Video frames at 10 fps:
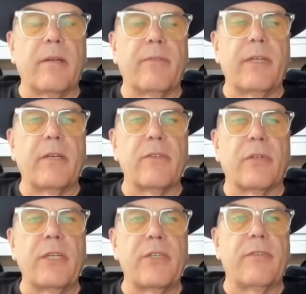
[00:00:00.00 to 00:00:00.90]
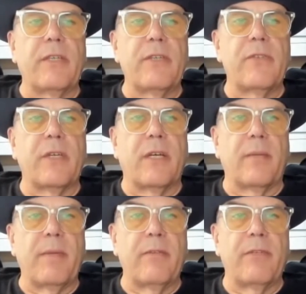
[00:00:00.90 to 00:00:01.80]
videos on each of these
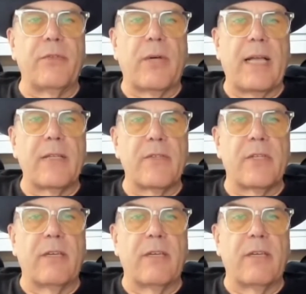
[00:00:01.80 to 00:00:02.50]
individual hats